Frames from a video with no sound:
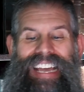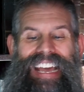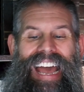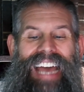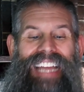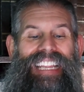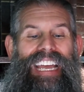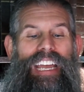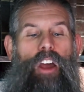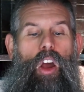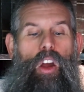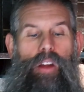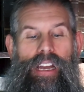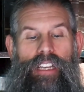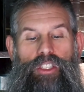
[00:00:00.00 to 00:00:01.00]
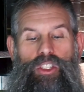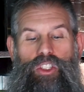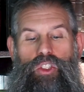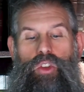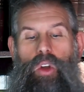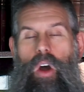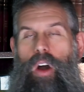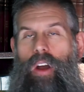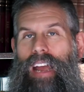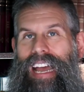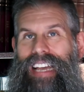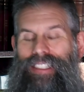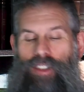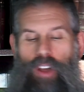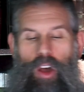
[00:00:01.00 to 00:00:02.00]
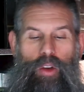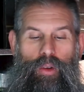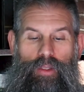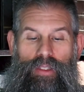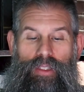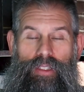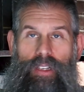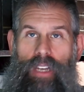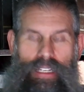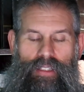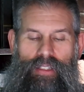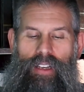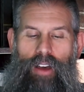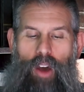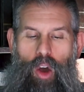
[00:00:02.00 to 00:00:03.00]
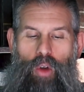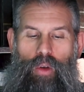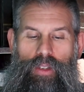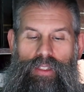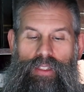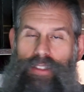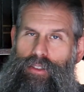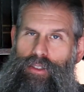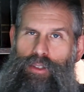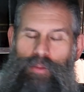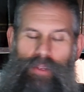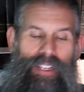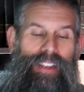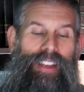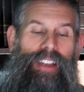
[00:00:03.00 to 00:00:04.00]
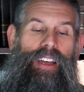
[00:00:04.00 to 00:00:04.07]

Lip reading: and they are as strong as oaks, and